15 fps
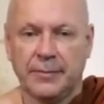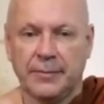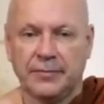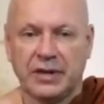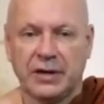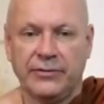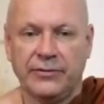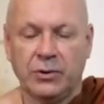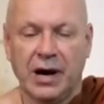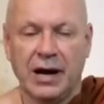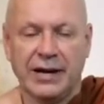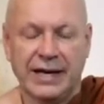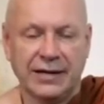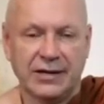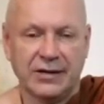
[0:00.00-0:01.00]
If you
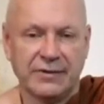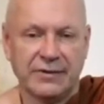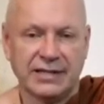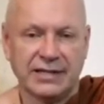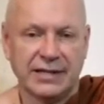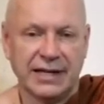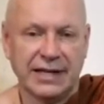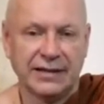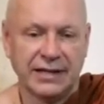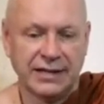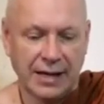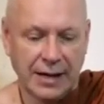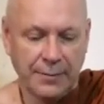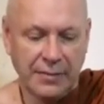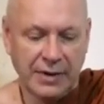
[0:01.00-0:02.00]
are interested in the
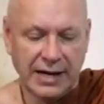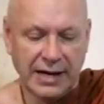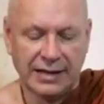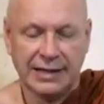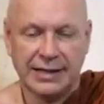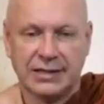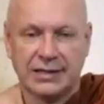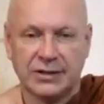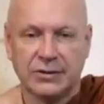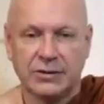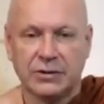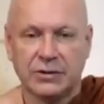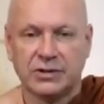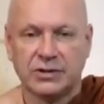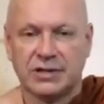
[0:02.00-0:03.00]
Dhamma, at least
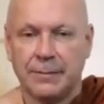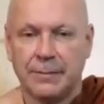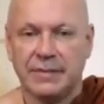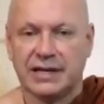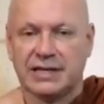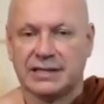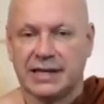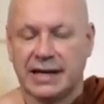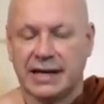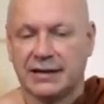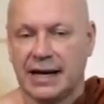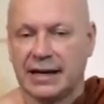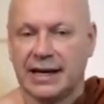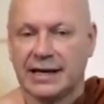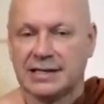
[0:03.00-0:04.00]
to some extent,
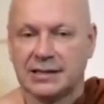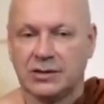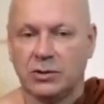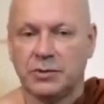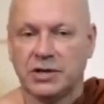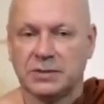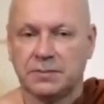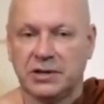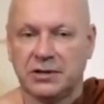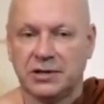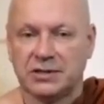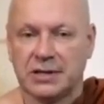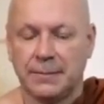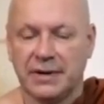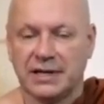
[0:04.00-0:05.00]
I guess you must be to
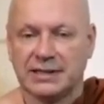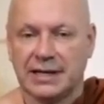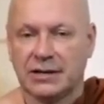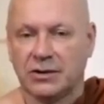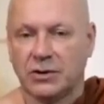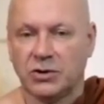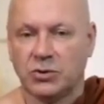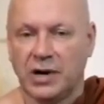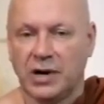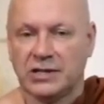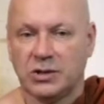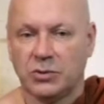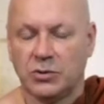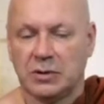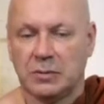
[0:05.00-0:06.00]
some extent,
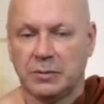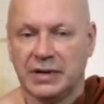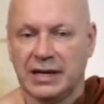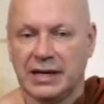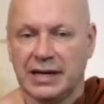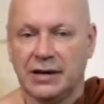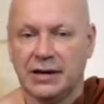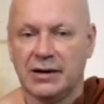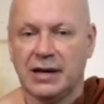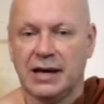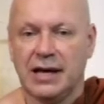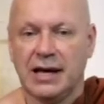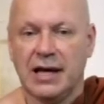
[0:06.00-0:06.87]
otherwise you wouldn't be here,